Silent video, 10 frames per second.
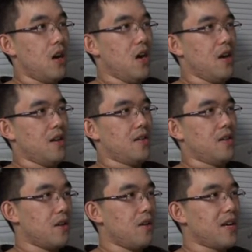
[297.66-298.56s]
Oh!
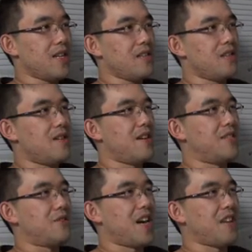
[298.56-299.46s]
Oh yeah, that's a
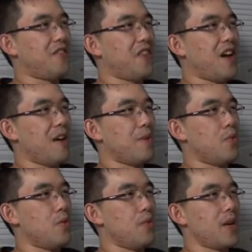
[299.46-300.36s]
dead dragonfly, but
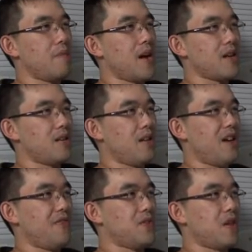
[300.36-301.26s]
we'll bring it back to
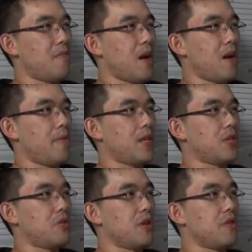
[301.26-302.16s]
life somehow by
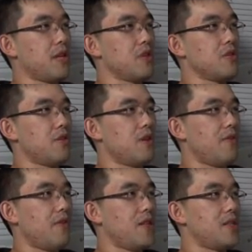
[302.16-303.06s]
triggering certain
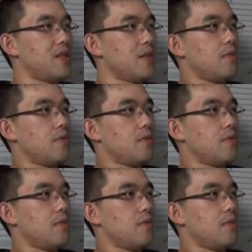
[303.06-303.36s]
events.